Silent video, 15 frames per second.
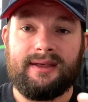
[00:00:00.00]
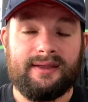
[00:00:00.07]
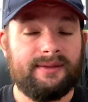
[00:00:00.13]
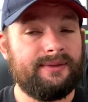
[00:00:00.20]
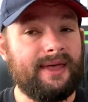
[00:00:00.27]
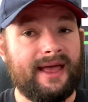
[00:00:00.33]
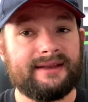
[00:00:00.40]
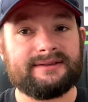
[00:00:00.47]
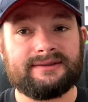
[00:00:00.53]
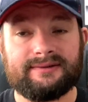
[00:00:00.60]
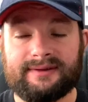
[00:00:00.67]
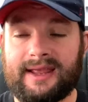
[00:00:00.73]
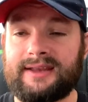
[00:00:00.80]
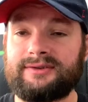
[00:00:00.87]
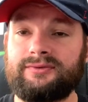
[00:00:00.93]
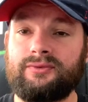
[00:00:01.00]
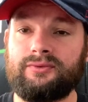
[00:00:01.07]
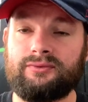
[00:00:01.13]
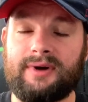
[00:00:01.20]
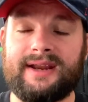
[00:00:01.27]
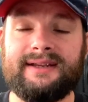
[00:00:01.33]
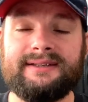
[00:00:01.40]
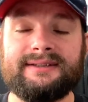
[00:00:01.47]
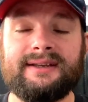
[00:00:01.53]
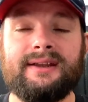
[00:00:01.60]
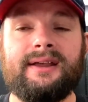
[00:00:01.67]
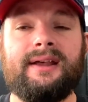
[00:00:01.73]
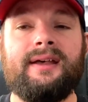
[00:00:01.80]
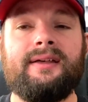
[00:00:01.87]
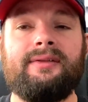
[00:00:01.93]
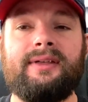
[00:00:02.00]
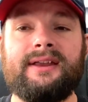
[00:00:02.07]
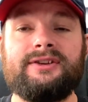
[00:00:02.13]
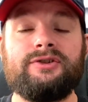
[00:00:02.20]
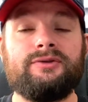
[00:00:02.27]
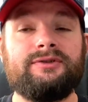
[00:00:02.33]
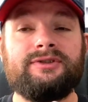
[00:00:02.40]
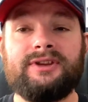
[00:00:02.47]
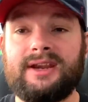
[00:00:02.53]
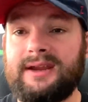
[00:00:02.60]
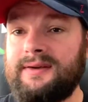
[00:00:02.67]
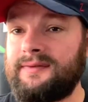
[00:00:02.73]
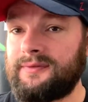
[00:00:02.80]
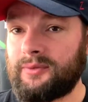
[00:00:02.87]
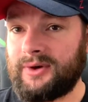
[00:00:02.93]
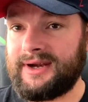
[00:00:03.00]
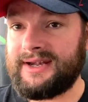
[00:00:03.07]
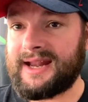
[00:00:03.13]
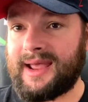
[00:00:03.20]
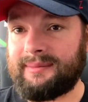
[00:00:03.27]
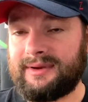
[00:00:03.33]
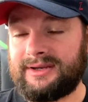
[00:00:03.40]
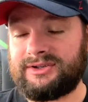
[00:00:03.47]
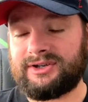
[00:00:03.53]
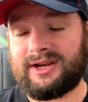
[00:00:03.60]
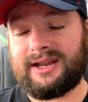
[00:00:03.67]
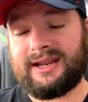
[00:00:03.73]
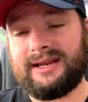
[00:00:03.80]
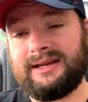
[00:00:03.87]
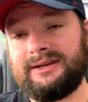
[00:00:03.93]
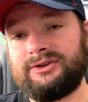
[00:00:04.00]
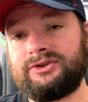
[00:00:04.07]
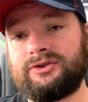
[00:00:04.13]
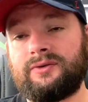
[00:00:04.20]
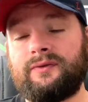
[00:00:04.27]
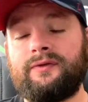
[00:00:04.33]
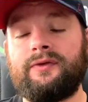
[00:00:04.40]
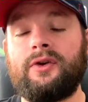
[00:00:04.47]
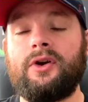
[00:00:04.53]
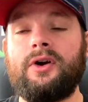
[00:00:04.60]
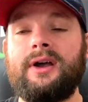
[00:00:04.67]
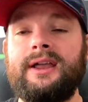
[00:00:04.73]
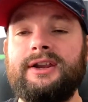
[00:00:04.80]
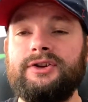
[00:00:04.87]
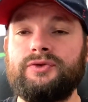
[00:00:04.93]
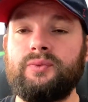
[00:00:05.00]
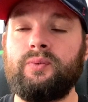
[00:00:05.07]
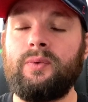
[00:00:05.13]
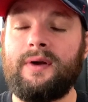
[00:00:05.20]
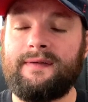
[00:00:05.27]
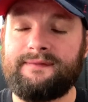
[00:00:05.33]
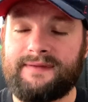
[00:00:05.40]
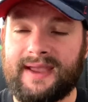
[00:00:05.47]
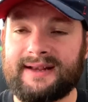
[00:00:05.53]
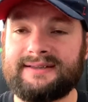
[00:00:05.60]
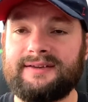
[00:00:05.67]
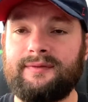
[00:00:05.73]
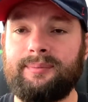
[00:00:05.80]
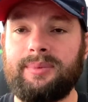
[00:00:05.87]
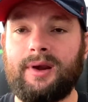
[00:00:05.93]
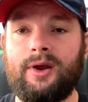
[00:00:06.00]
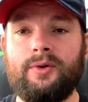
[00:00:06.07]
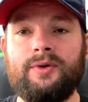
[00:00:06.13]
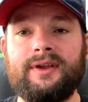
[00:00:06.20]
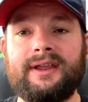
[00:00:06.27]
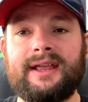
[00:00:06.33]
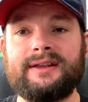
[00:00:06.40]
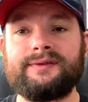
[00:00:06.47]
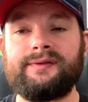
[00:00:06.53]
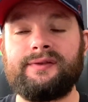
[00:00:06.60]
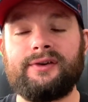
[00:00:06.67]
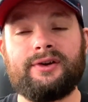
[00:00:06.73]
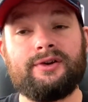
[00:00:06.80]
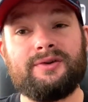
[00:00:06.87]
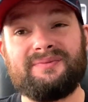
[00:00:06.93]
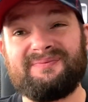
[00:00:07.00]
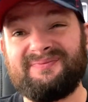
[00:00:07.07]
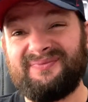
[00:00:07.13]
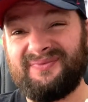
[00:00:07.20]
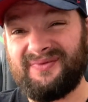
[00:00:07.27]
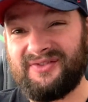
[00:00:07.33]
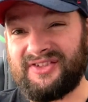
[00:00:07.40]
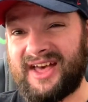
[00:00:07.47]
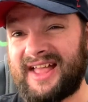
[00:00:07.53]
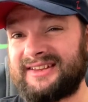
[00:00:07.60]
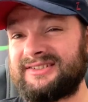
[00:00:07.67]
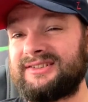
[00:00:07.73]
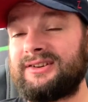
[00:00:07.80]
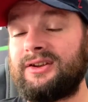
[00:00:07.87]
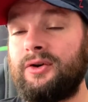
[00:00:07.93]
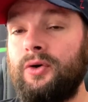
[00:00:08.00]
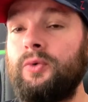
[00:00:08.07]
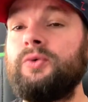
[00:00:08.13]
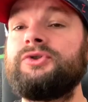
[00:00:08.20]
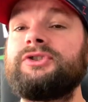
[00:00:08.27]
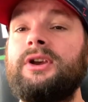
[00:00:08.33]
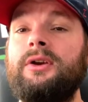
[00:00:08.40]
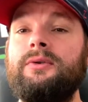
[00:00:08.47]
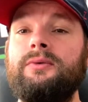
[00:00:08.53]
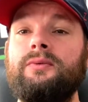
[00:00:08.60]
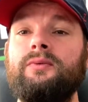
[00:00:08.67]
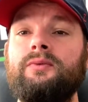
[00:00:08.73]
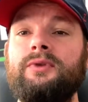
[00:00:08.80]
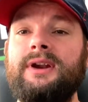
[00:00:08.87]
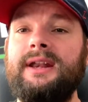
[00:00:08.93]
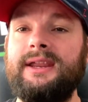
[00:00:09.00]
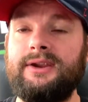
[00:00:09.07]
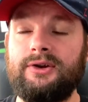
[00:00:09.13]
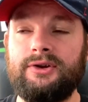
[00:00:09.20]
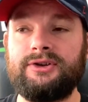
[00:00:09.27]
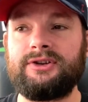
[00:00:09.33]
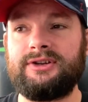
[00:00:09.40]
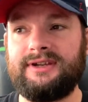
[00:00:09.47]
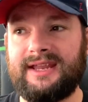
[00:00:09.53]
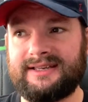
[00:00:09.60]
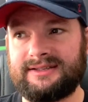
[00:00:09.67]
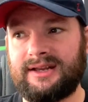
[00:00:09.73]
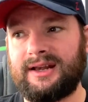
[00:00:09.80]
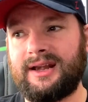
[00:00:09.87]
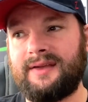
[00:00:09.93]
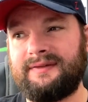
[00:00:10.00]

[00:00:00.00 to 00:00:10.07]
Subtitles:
That's great. They do D3 damage each for each effective blow that gets through. That's also really good. Yes, I'd love